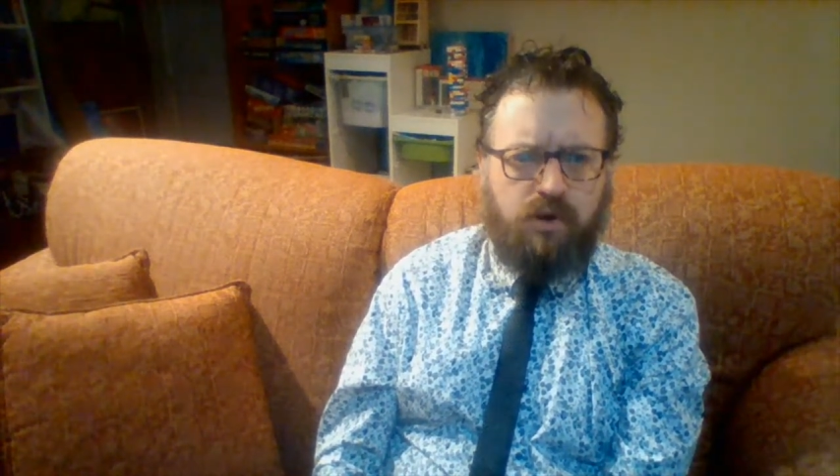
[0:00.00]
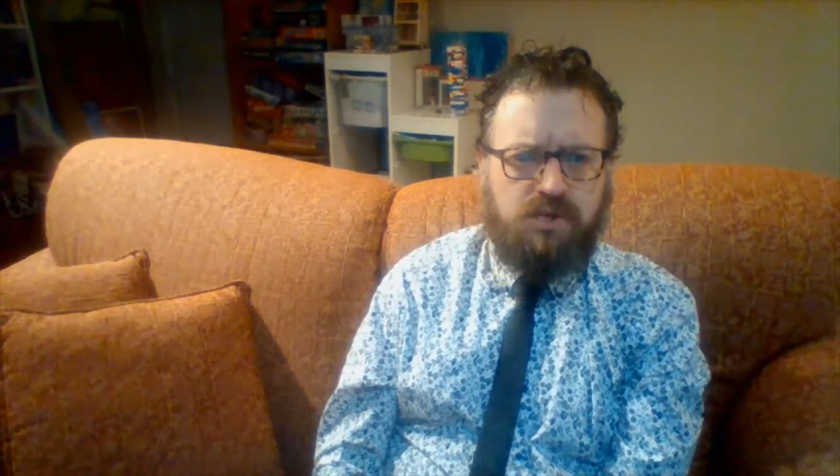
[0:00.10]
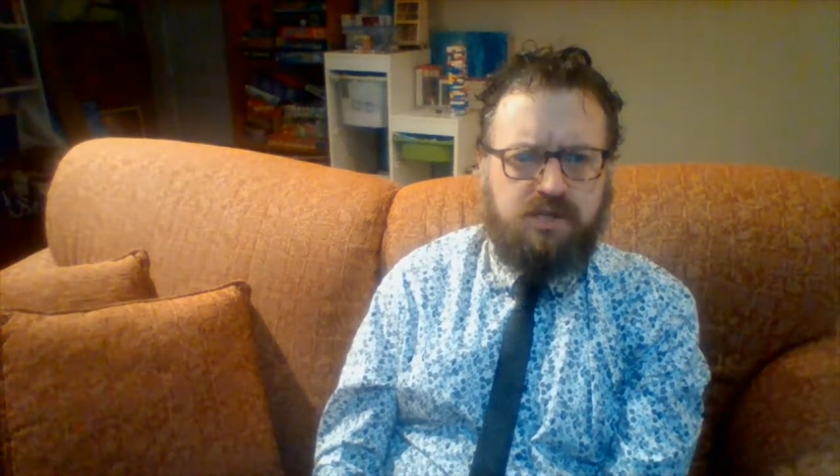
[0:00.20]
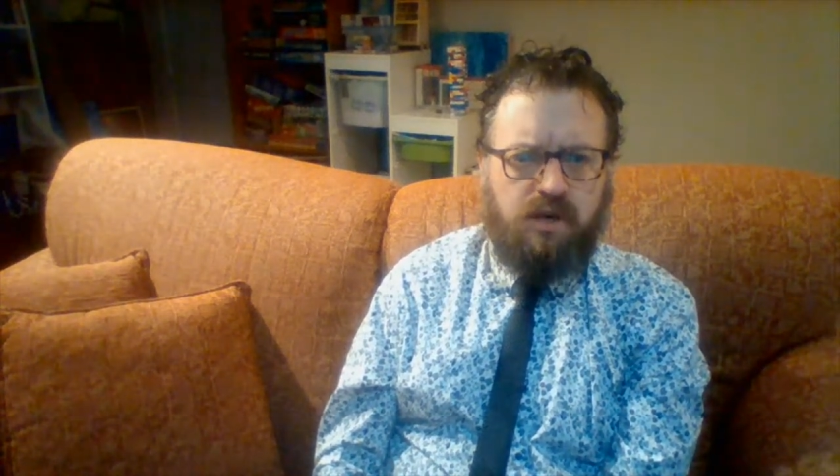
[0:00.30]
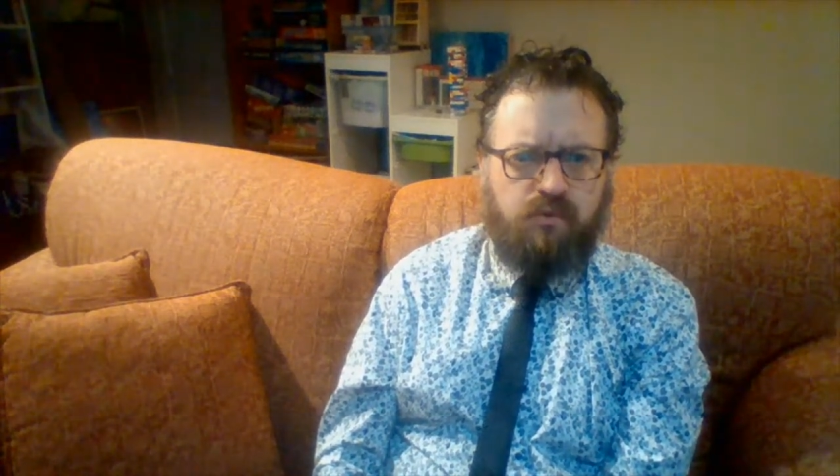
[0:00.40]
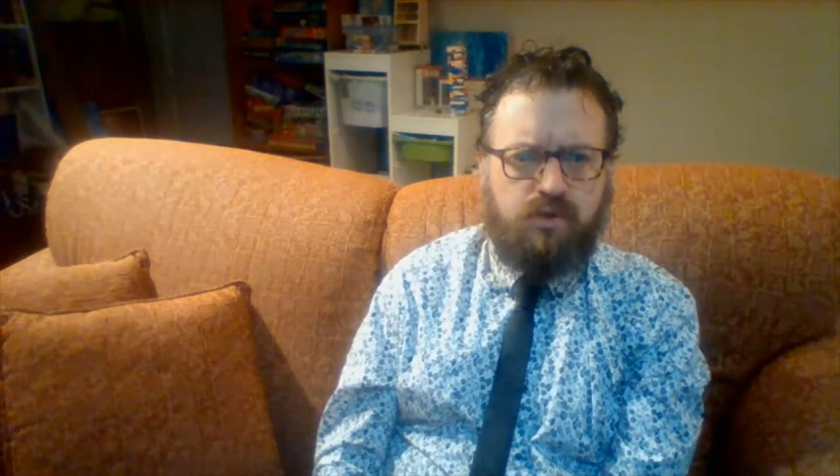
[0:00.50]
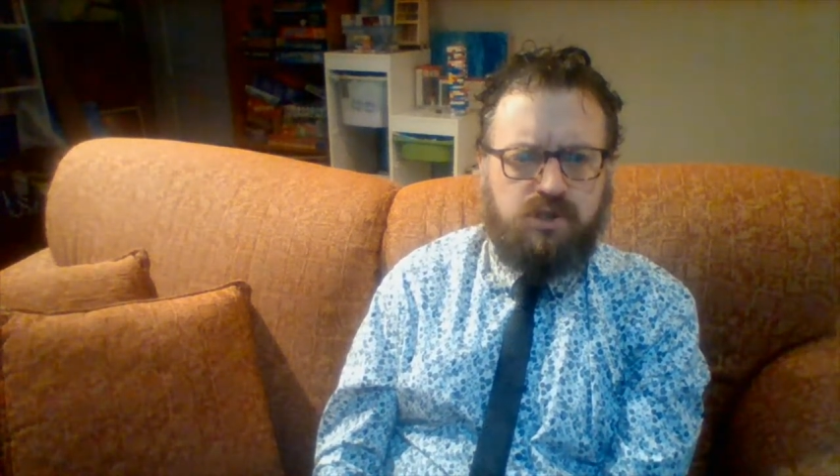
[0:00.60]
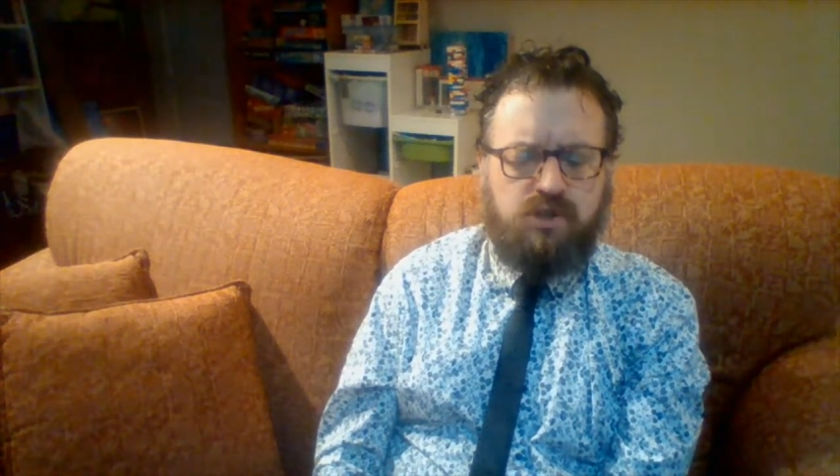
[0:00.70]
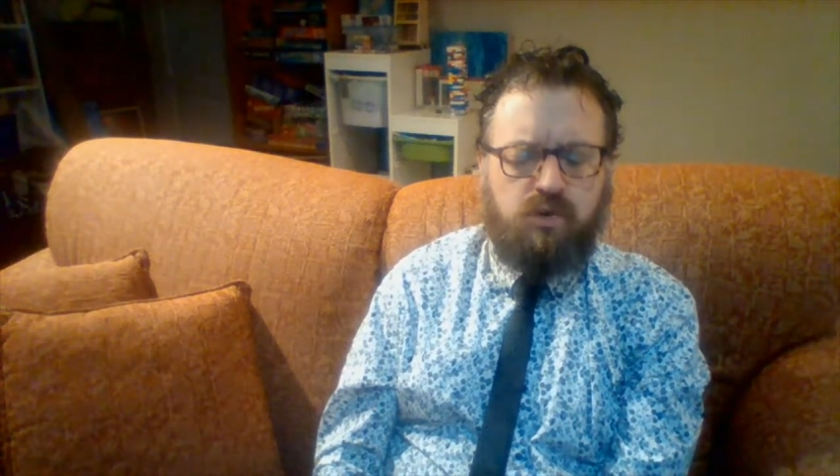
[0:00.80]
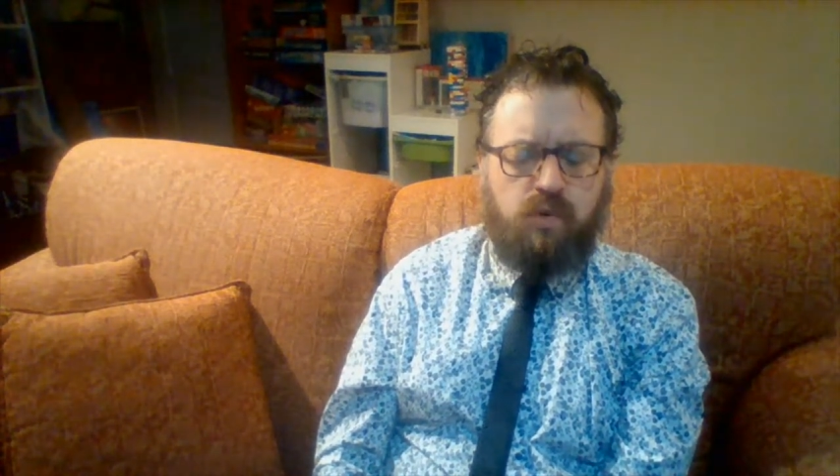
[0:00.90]
yourself, which
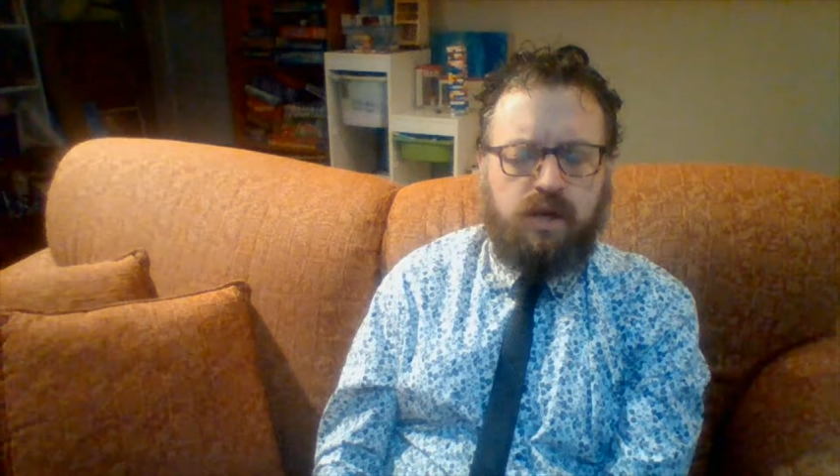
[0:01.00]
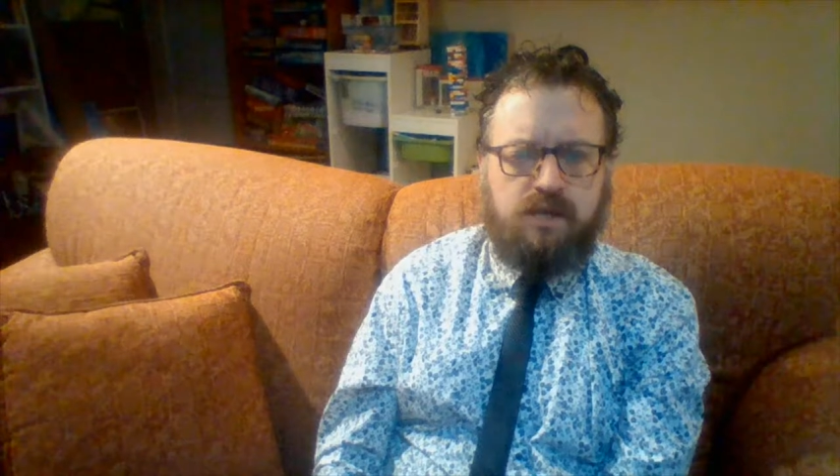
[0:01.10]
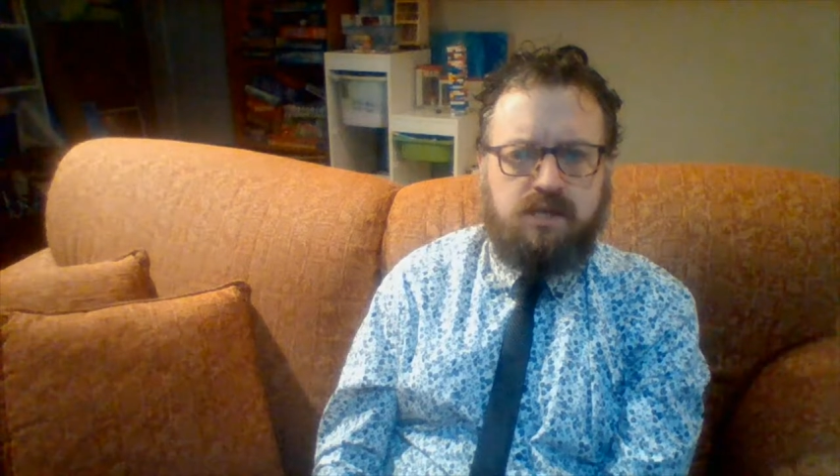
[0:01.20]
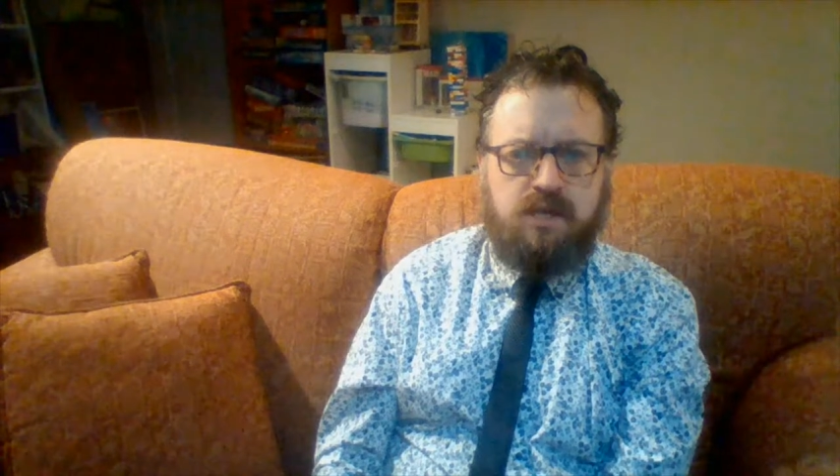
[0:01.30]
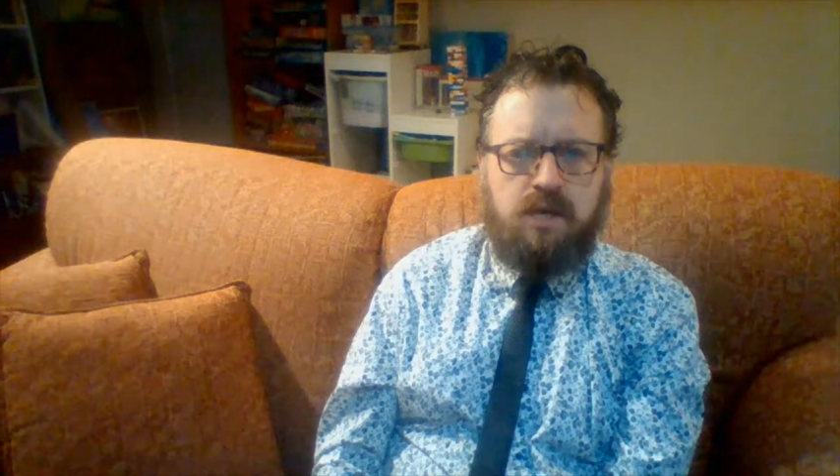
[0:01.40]
is great.